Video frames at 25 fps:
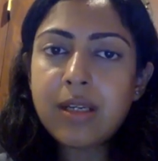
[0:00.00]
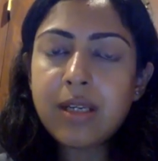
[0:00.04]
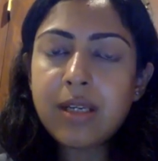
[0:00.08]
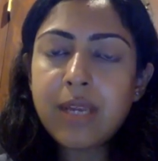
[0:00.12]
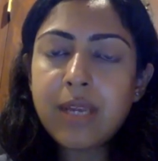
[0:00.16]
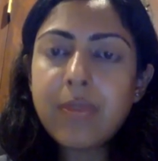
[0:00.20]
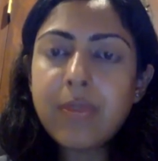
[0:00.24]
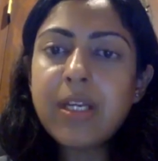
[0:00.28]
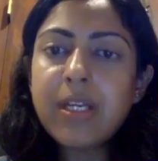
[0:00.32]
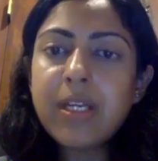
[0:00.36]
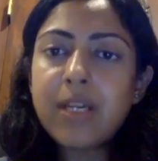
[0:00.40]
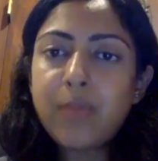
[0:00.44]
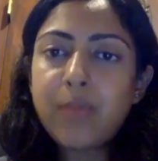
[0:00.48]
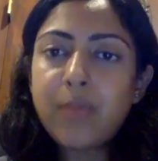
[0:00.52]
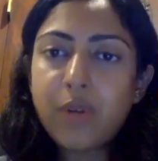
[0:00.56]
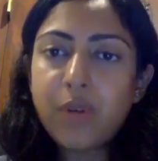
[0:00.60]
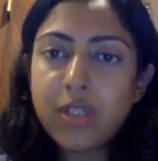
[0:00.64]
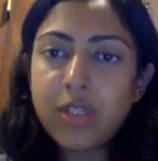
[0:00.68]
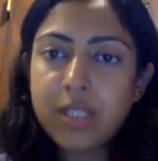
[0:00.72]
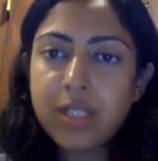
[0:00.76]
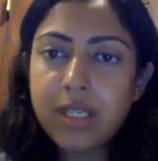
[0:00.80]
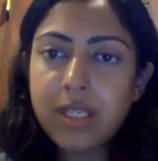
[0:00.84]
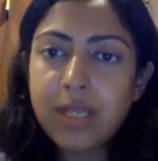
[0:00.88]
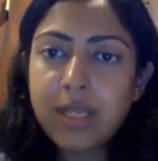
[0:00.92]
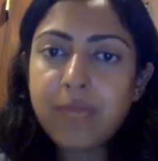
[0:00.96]
chemical
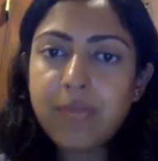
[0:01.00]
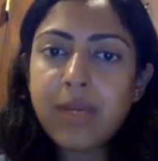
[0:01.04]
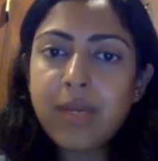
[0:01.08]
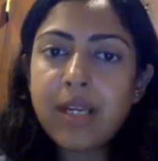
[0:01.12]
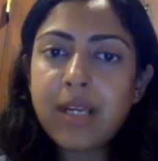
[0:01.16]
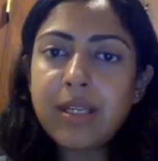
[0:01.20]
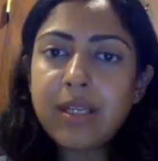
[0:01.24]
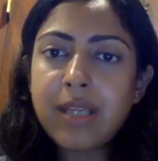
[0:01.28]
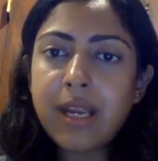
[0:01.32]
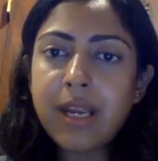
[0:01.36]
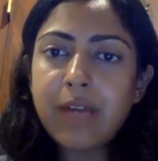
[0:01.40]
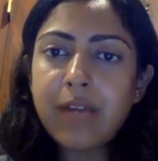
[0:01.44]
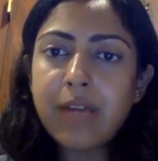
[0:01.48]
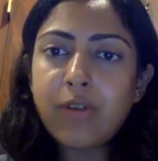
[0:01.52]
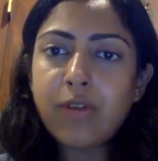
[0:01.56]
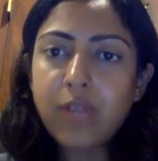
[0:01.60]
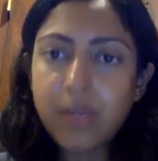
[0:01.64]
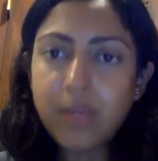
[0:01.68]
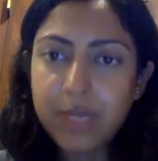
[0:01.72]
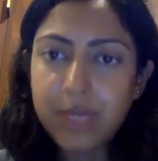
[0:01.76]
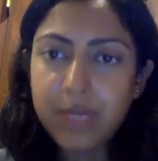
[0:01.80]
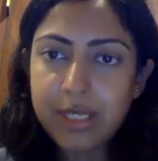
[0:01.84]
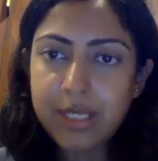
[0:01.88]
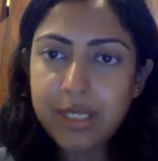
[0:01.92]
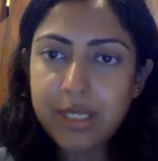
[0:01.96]
poison by
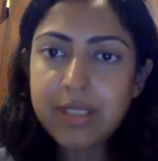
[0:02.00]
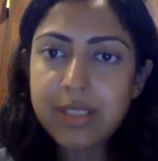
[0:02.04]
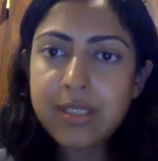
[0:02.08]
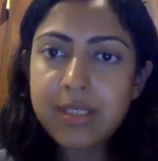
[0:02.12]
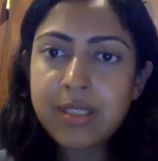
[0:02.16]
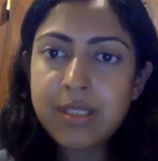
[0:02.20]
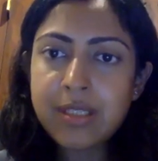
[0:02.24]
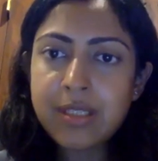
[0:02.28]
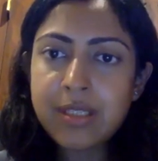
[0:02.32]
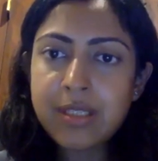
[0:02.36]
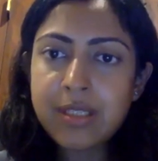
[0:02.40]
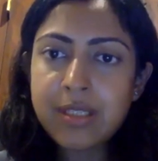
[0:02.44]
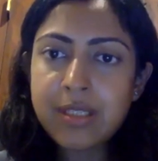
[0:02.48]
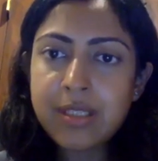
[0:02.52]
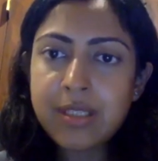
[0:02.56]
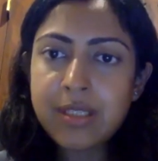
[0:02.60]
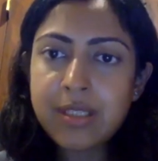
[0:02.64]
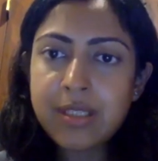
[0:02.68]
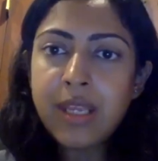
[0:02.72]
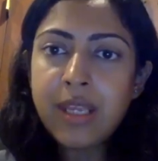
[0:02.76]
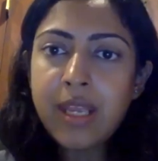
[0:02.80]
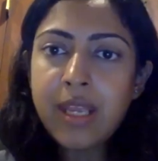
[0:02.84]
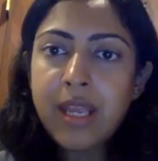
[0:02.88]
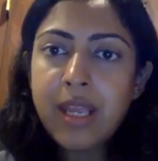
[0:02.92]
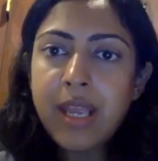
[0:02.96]
agrochemicals.
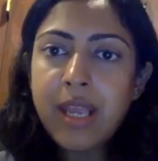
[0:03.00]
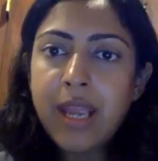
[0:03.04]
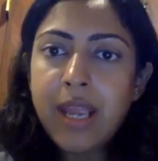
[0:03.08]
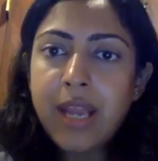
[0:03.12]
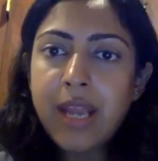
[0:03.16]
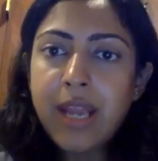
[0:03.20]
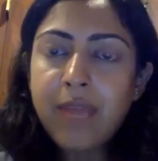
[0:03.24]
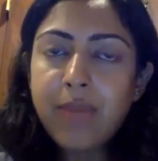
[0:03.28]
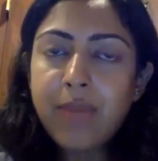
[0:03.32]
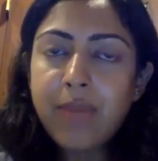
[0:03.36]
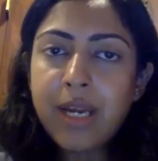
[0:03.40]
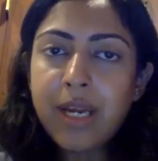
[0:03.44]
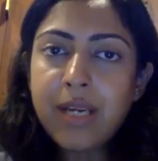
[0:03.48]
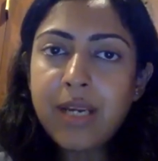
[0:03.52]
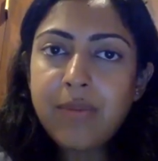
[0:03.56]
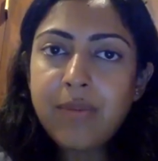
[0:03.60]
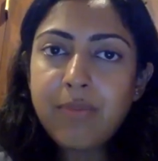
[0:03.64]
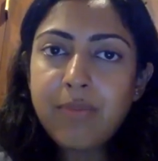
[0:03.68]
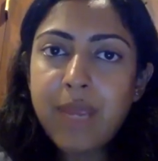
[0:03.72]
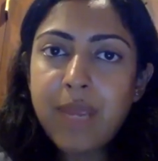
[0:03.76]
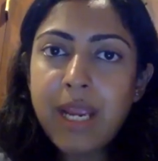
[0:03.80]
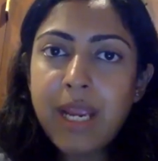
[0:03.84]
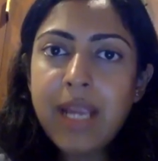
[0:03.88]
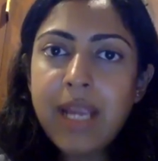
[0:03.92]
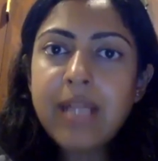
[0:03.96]
And by
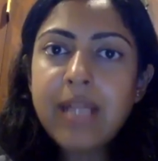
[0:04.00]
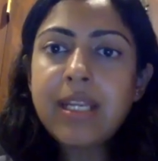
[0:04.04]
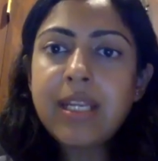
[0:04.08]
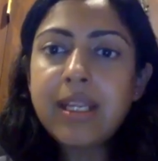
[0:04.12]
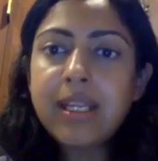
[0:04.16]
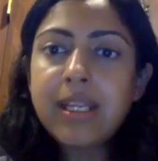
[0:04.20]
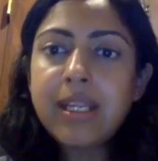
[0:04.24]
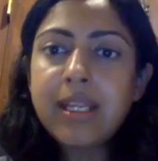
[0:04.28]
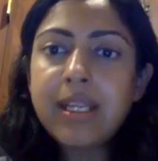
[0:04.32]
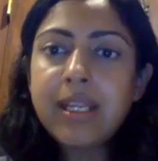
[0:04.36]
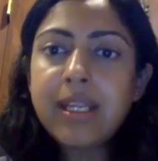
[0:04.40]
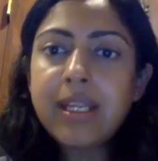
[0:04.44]
banning